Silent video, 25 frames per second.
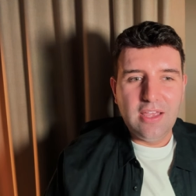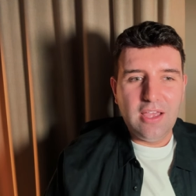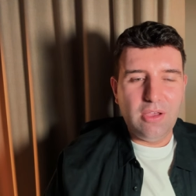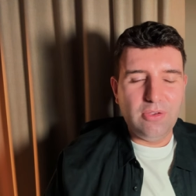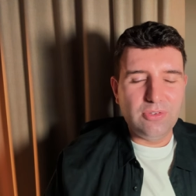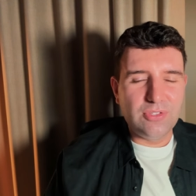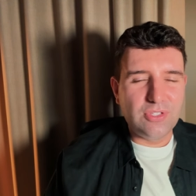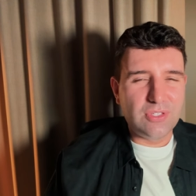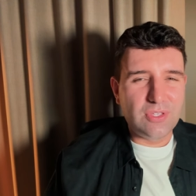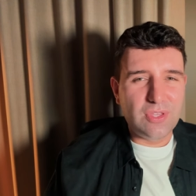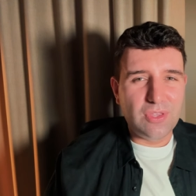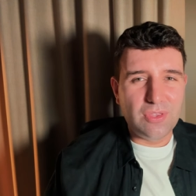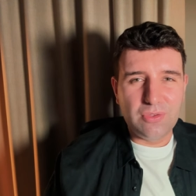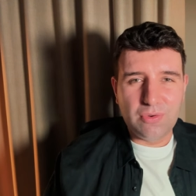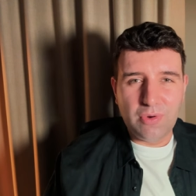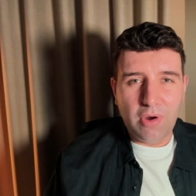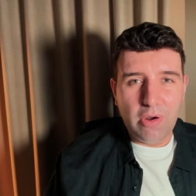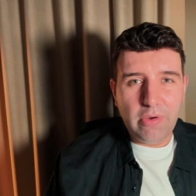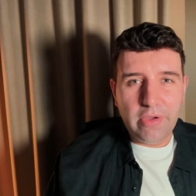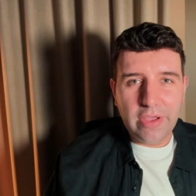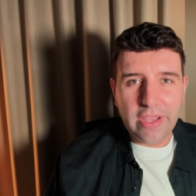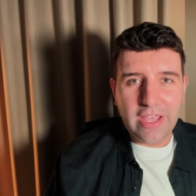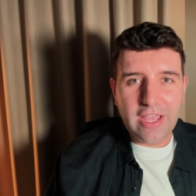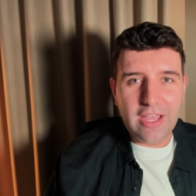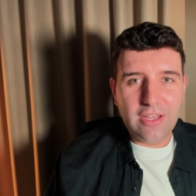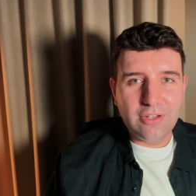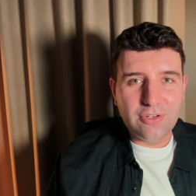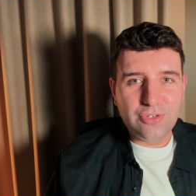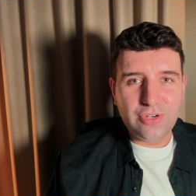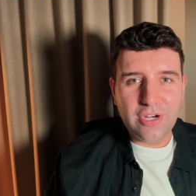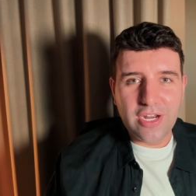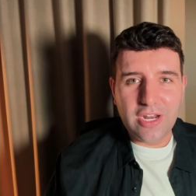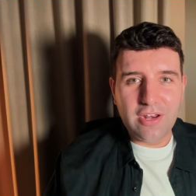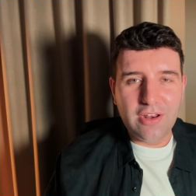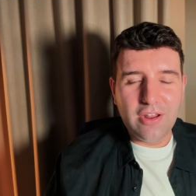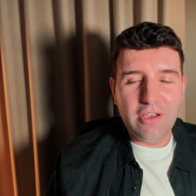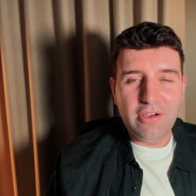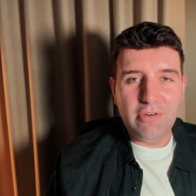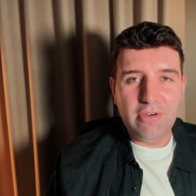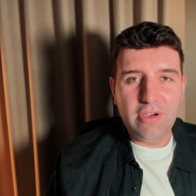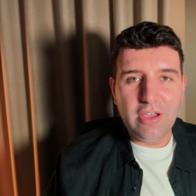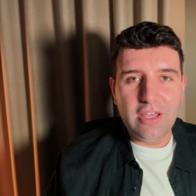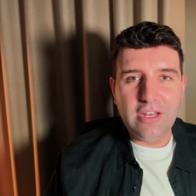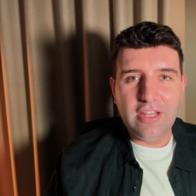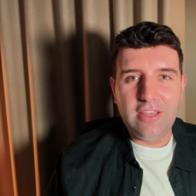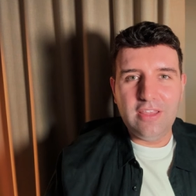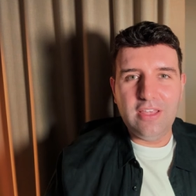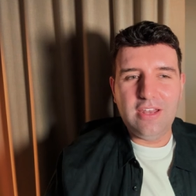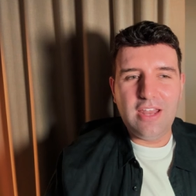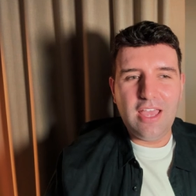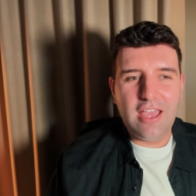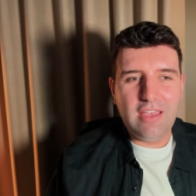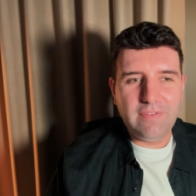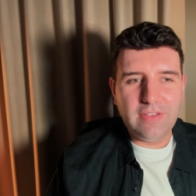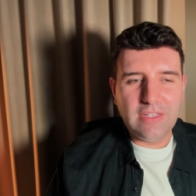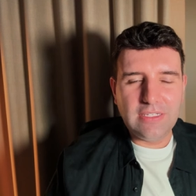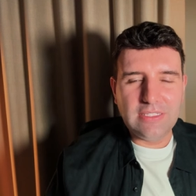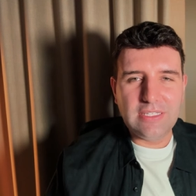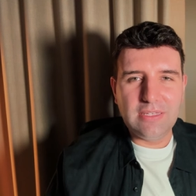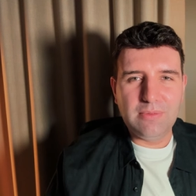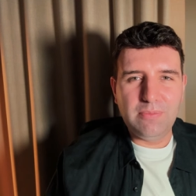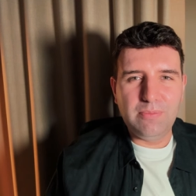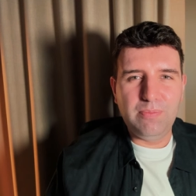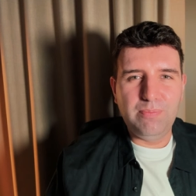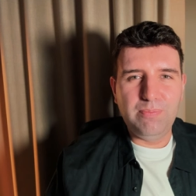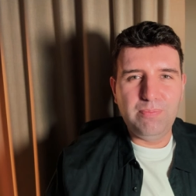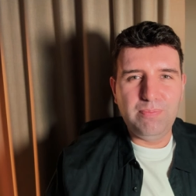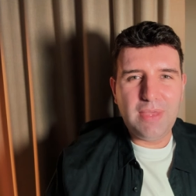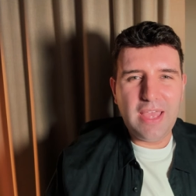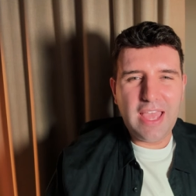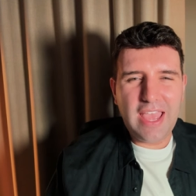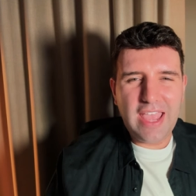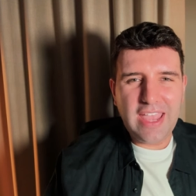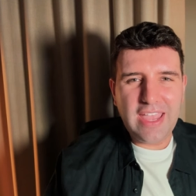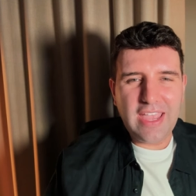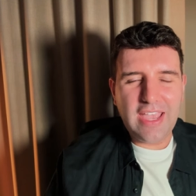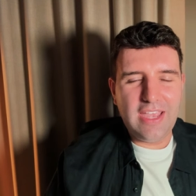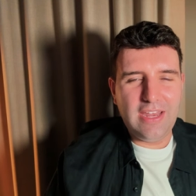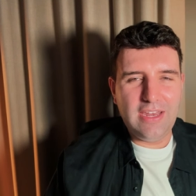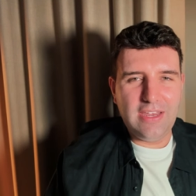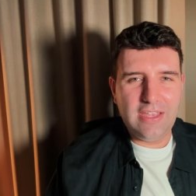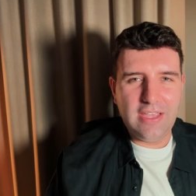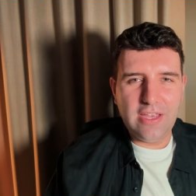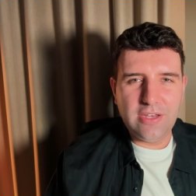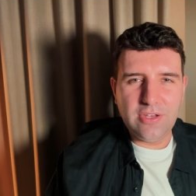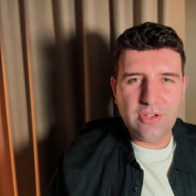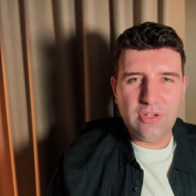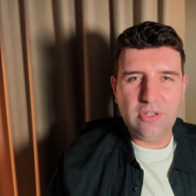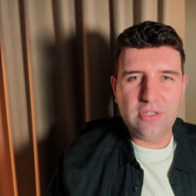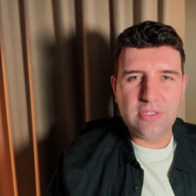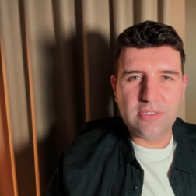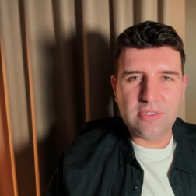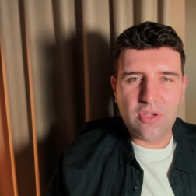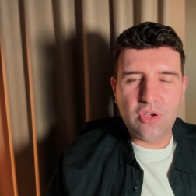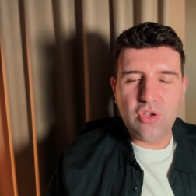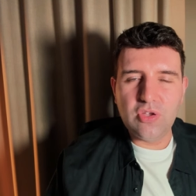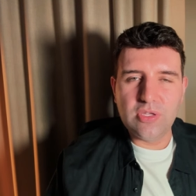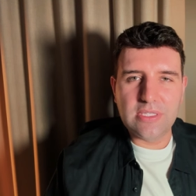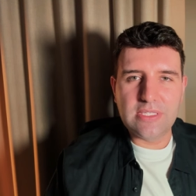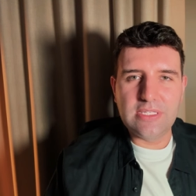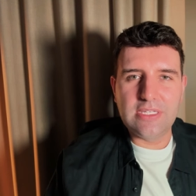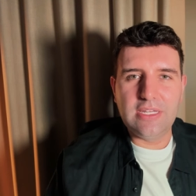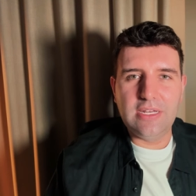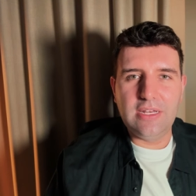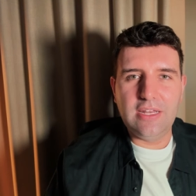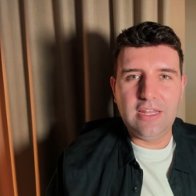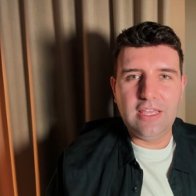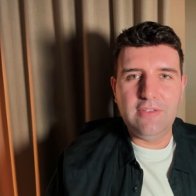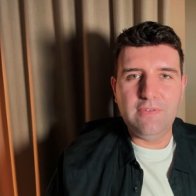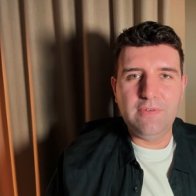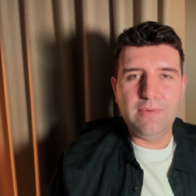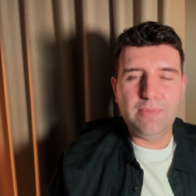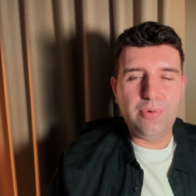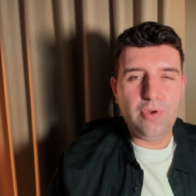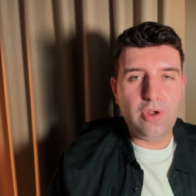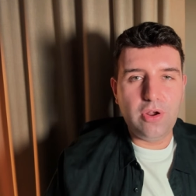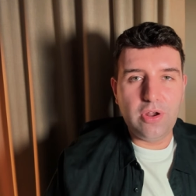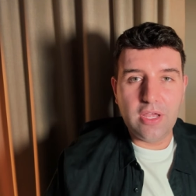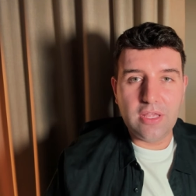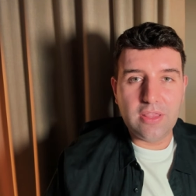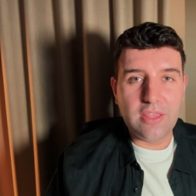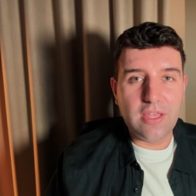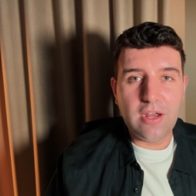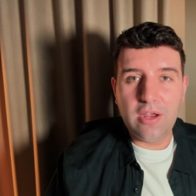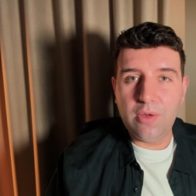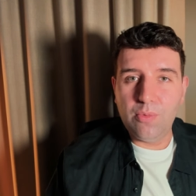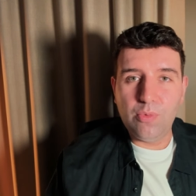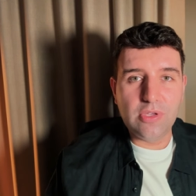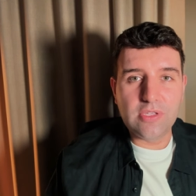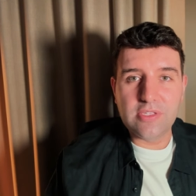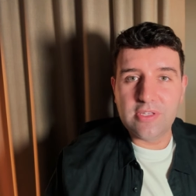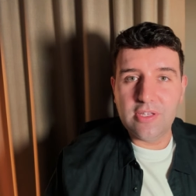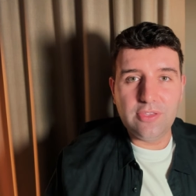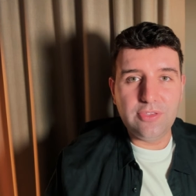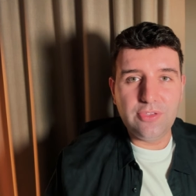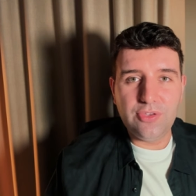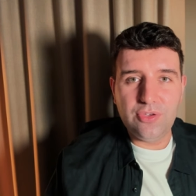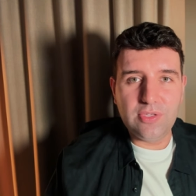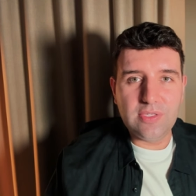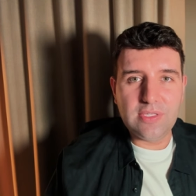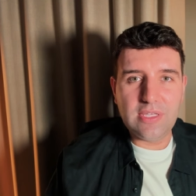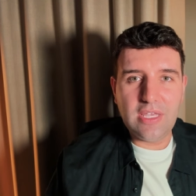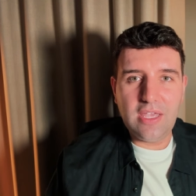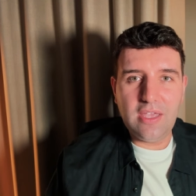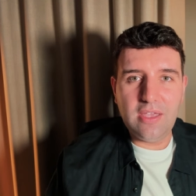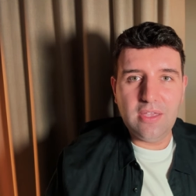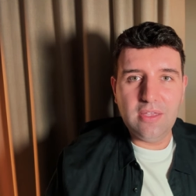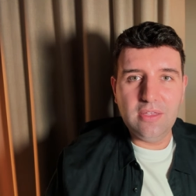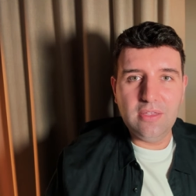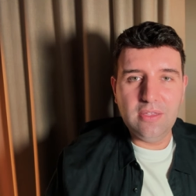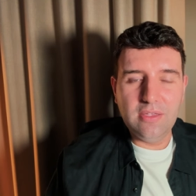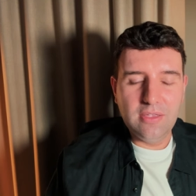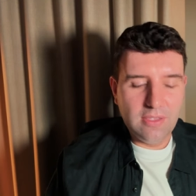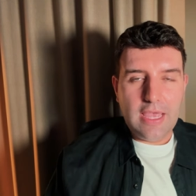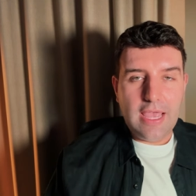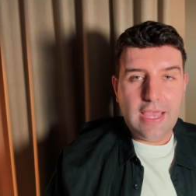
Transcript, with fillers: I was just throwing out tretinoin and then having to pay $88 constantly for product that I wasn't using.